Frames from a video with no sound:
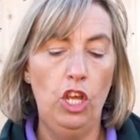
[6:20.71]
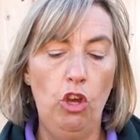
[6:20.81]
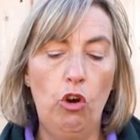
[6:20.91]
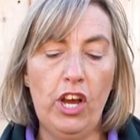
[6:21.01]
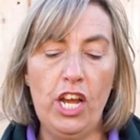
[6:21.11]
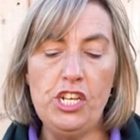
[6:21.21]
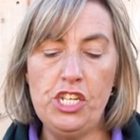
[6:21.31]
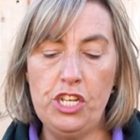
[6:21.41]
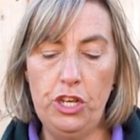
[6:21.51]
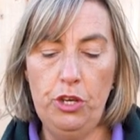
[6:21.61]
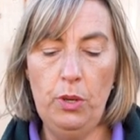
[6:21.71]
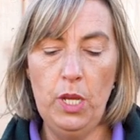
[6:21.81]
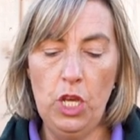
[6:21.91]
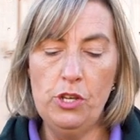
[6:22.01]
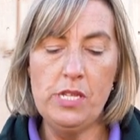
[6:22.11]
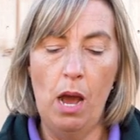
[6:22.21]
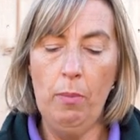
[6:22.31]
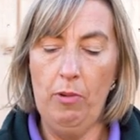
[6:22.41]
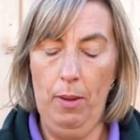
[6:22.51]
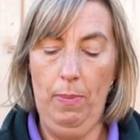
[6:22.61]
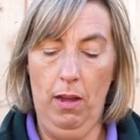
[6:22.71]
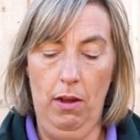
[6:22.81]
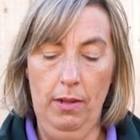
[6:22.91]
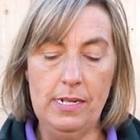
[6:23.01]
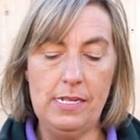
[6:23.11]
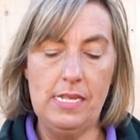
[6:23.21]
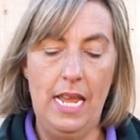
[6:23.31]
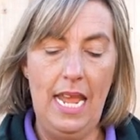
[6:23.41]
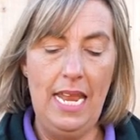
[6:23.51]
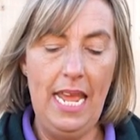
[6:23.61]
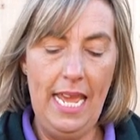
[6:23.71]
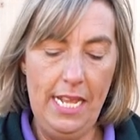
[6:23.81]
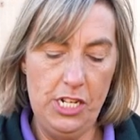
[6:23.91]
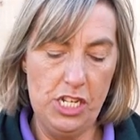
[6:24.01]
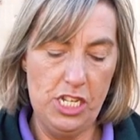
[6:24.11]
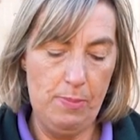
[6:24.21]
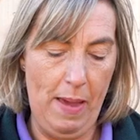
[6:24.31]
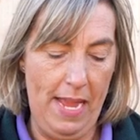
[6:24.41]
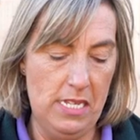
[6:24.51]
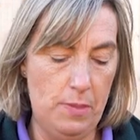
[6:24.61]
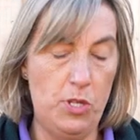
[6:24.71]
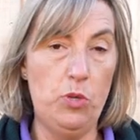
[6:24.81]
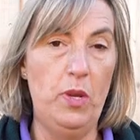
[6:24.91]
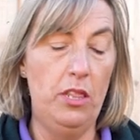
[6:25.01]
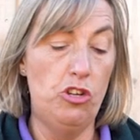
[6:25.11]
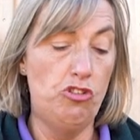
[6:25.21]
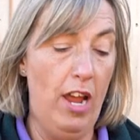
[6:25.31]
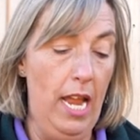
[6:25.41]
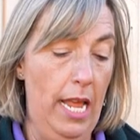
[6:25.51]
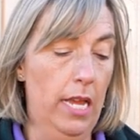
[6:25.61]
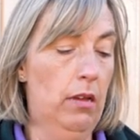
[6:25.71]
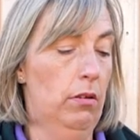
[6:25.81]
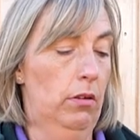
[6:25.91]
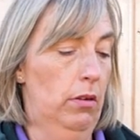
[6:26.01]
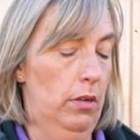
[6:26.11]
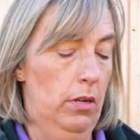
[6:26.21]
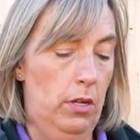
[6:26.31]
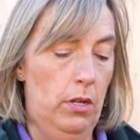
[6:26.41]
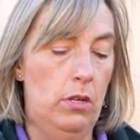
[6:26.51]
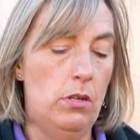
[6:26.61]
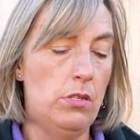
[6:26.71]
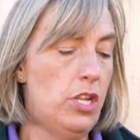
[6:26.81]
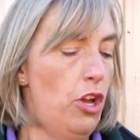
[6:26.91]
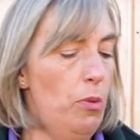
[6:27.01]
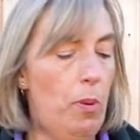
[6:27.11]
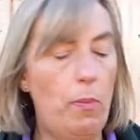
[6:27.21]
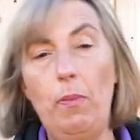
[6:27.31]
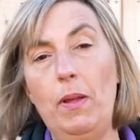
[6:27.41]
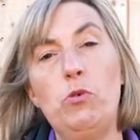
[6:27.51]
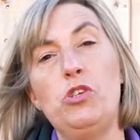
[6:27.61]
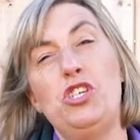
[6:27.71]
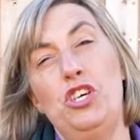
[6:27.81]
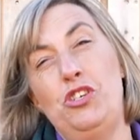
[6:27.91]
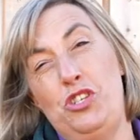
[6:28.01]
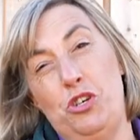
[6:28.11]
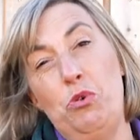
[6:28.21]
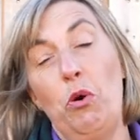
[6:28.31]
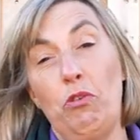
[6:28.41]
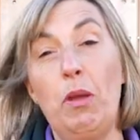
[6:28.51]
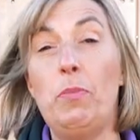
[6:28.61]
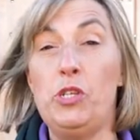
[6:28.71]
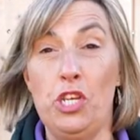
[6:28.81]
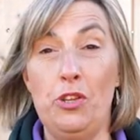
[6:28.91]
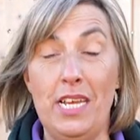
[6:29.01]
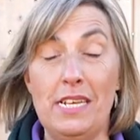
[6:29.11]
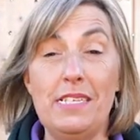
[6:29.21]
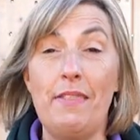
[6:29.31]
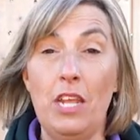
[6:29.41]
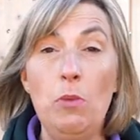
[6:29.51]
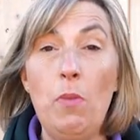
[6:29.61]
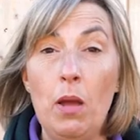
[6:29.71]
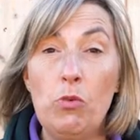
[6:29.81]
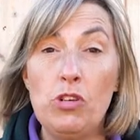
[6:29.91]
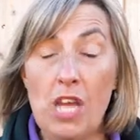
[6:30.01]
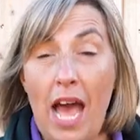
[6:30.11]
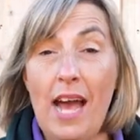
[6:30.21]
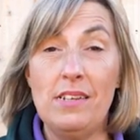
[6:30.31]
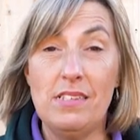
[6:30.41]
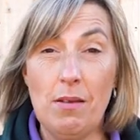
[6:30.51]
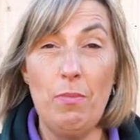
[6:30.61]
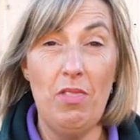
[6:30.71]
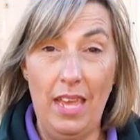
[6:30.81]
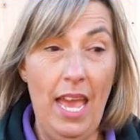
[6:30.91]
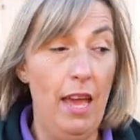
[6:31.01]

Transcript: You're going to use upright plants in each space between the trailing. So you probably want to use two or three petunias and then you might want to add something